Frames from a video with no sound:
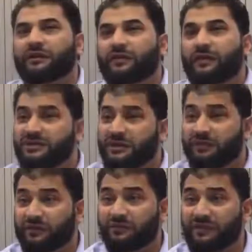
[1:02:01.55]
So
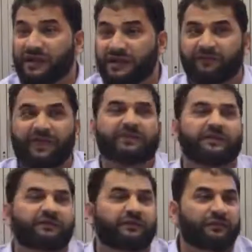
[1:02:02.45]
Richard was a very
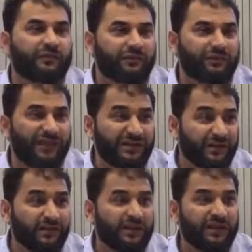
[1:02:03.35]
effective
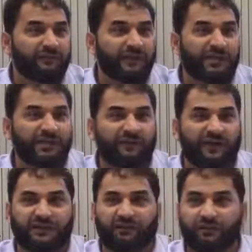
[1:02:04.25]
leader, very
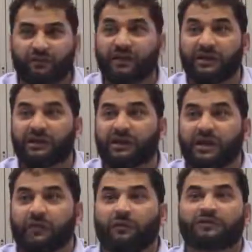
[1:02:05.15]
effective ruler.
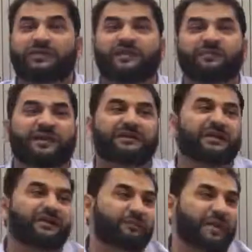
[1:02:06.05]
He was
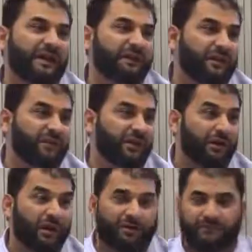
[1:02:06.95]
respected by his army
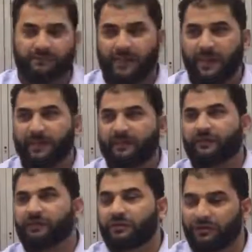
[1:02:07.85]
a lot.
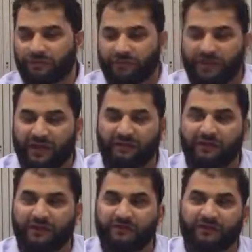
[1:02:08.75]
So for that
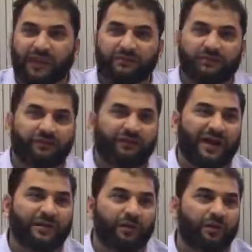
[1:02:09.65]
reason, he was able to
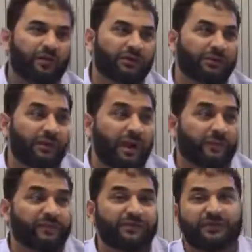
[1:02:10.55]
fight all the way
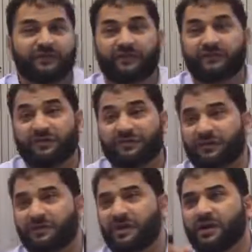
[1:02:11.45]
up to the city of
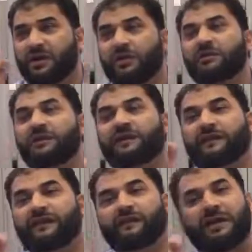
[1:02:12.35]
Jerusalem. Only
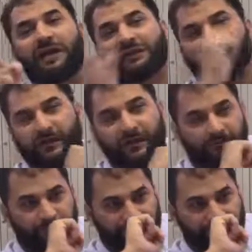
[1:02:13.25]
6 miles away,